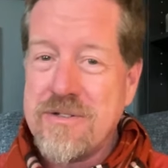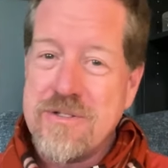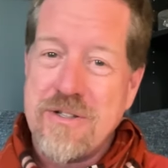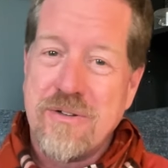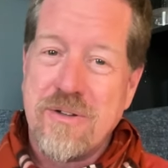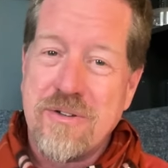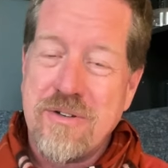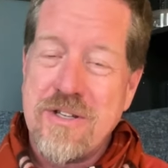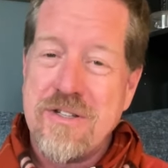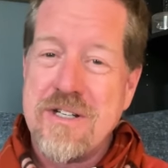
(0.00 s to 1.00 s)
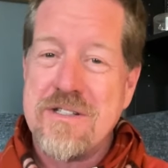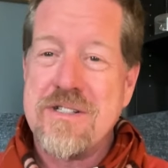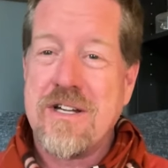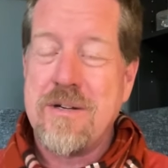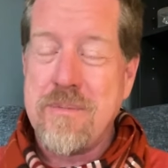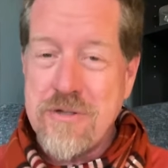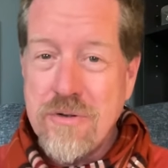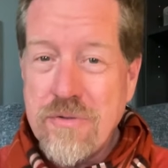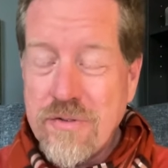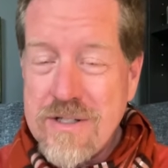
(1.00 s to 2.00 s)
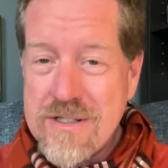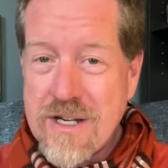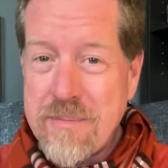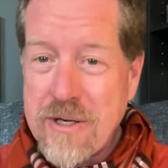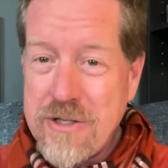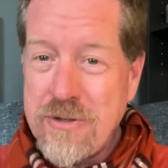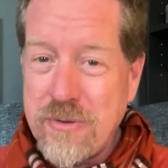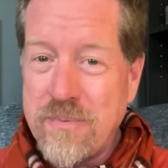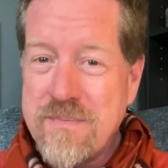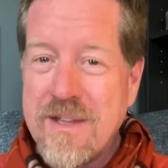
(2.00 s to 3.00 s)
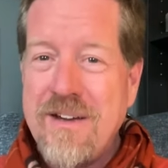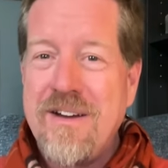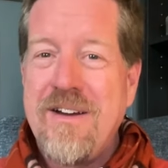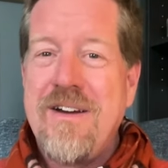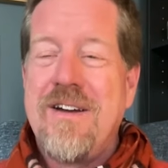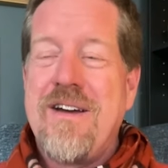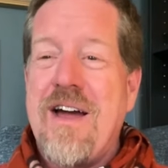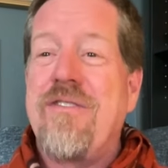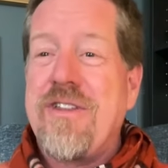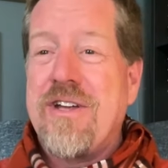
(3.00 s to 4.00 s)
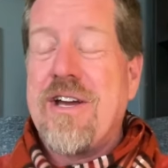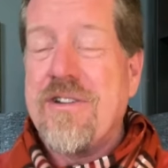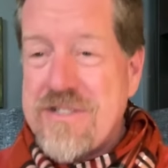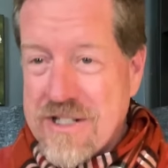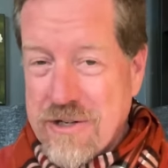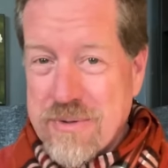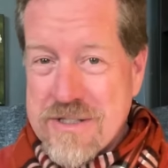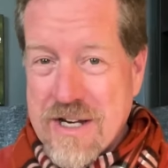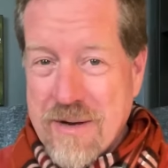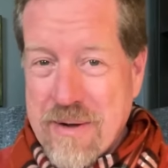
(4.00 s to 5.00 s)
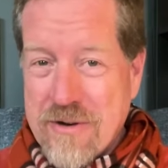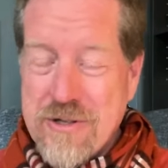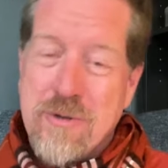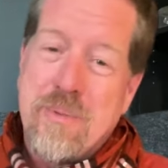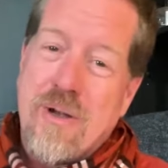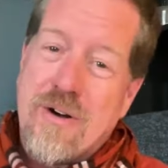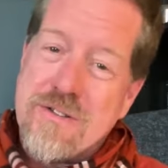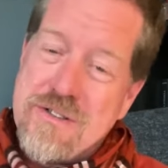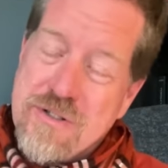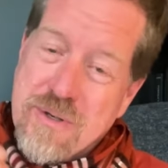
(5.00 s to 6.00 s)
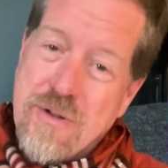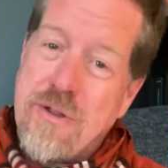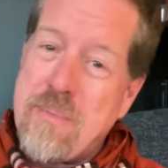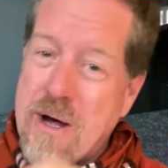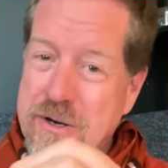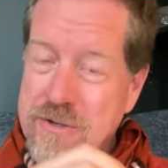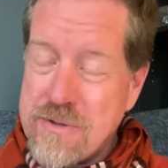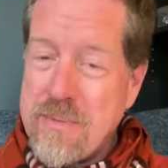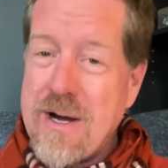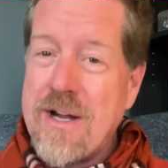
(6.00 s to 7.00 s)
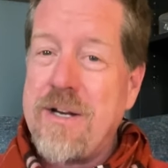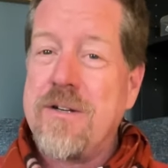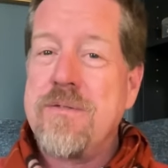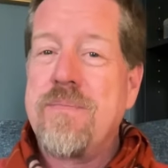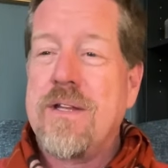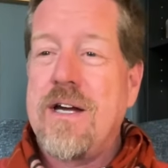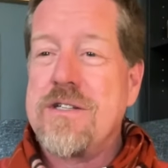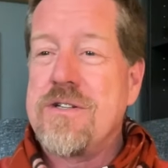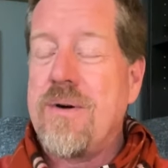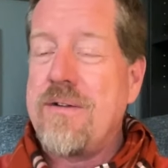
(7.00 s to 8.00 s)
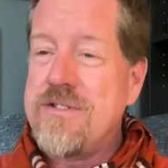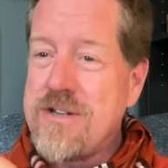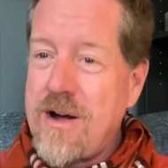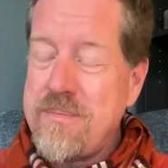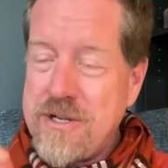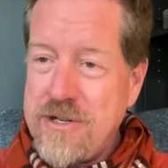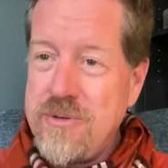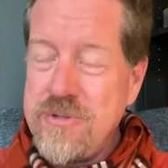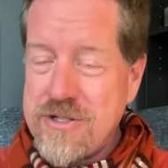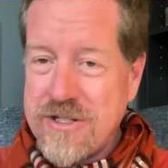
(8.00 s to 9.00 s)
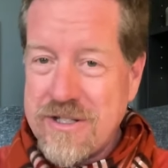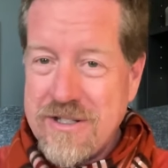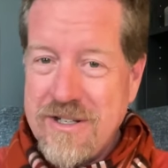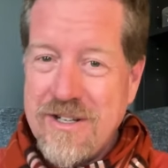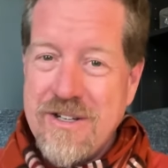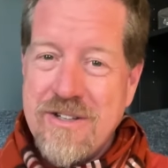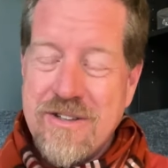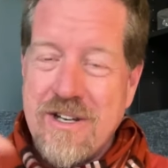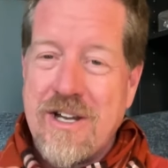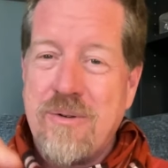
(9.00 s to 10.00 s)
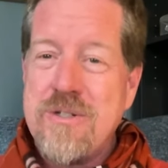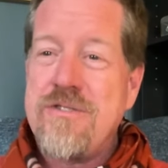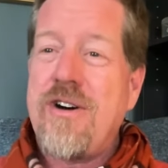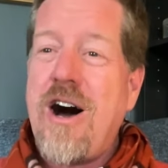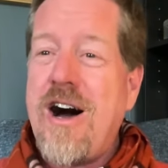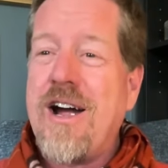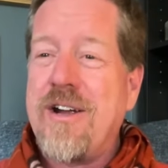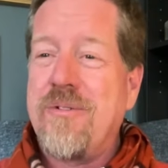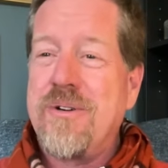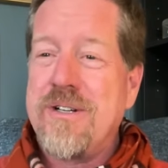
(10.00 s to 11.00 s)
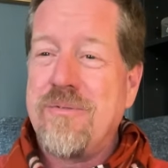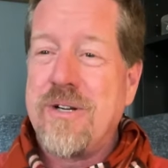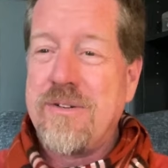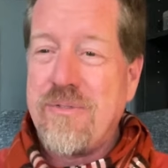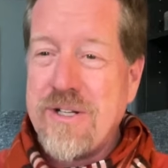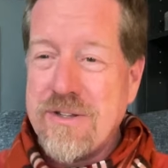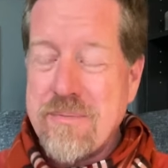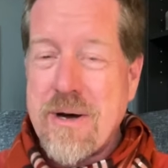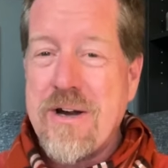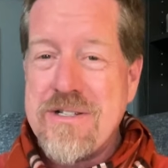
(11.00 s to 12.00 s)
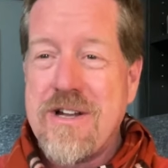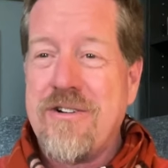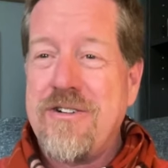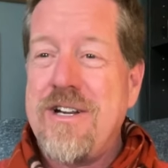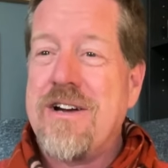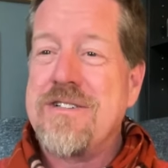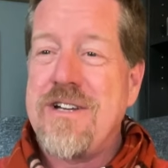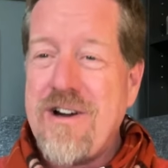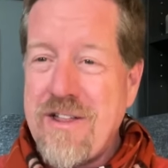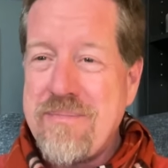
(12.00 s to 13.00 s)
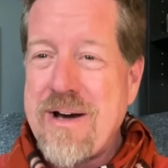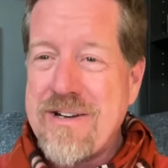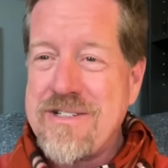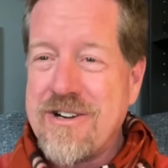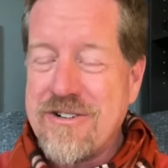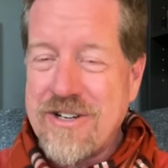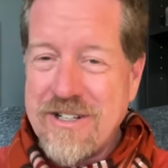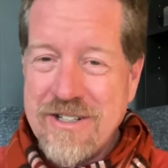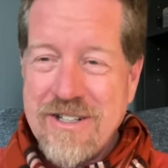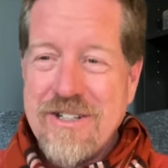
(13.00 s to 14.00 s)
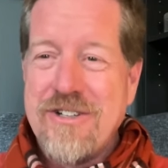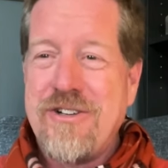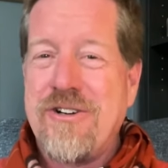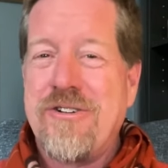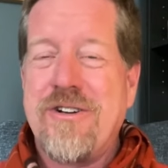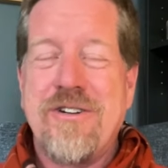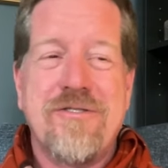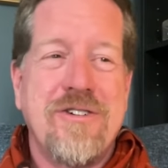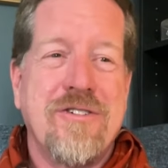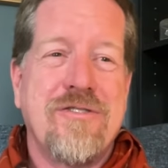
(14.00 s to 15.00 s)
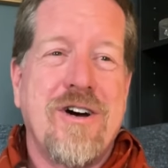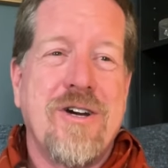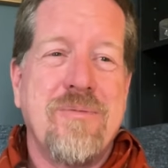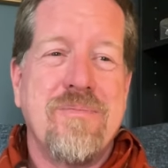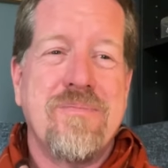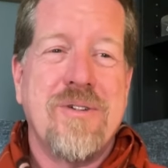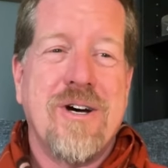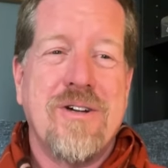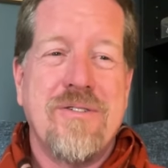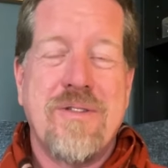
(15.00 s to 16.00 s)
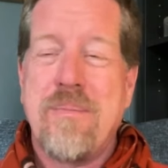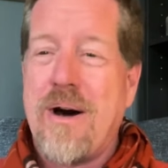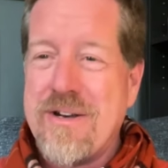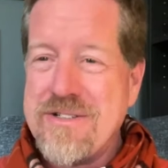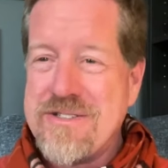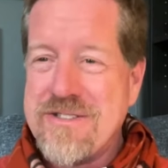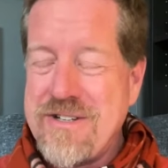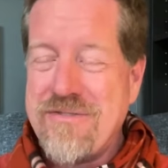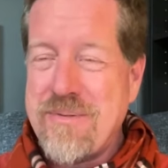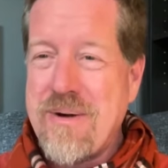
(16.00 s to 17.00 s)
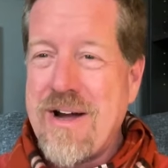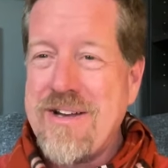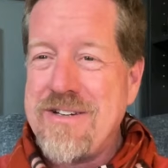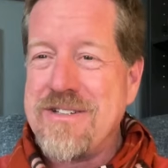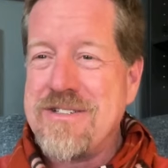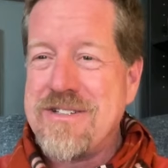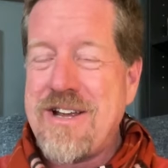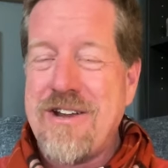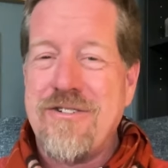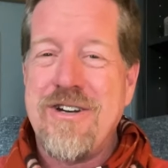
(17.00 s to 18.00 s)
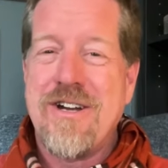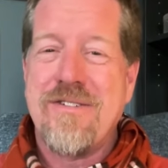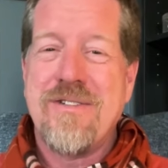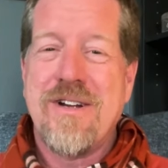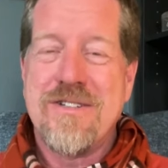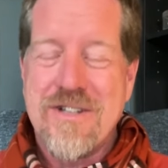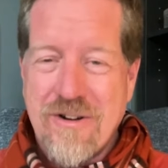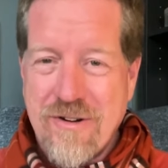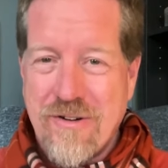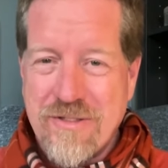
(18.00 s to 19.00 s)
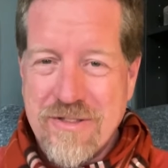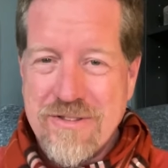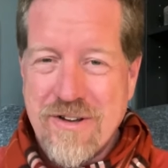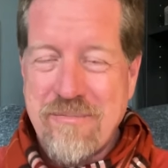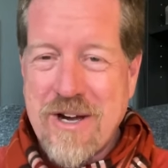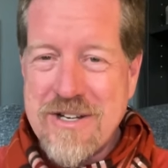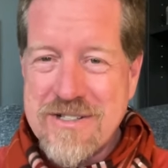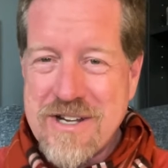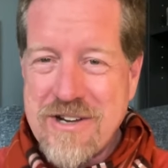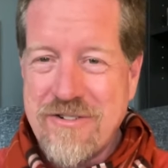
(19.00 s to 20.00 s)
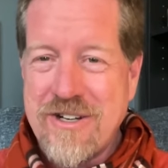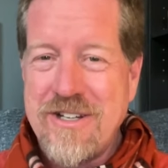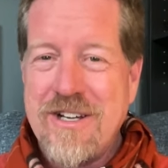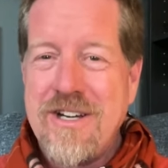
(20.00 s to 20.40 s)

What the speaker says: Those are the only three things that can be truthfully said about you. Everything else that you would say about you belongs to either the body or the mind. And so I've stopped using the language of I. When the body's hungry, I say, oh, the body's hungry. You know, if the mind is angry, I said, oh, the mind is angry.